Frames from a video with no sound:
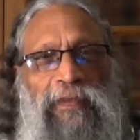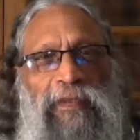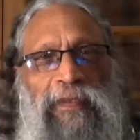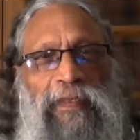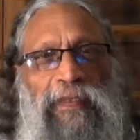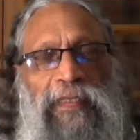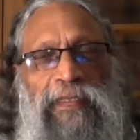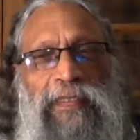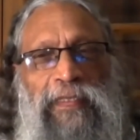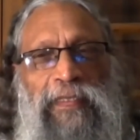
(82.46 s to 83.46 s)

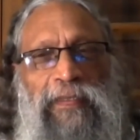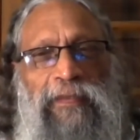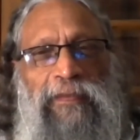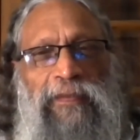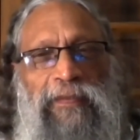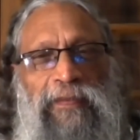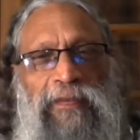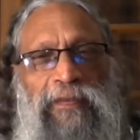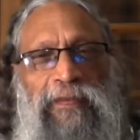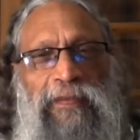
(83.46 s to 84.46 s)
is
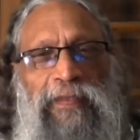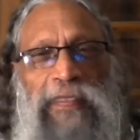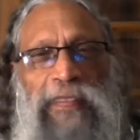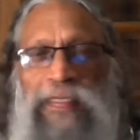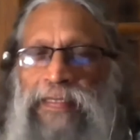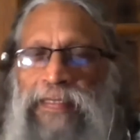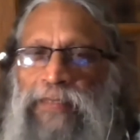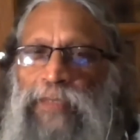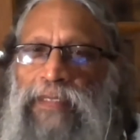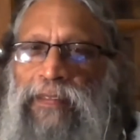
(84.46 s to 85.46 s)
linked
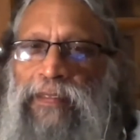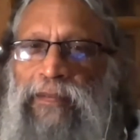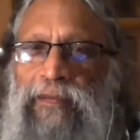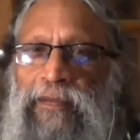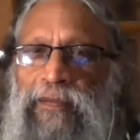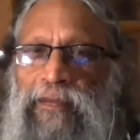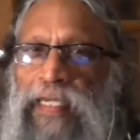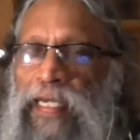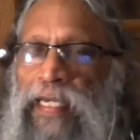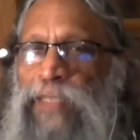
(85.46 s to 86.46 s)
with the
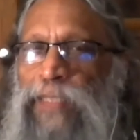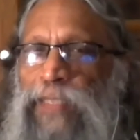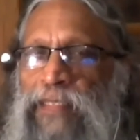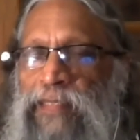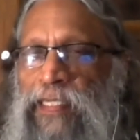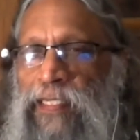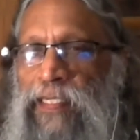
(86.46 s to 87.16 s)
karmic theory.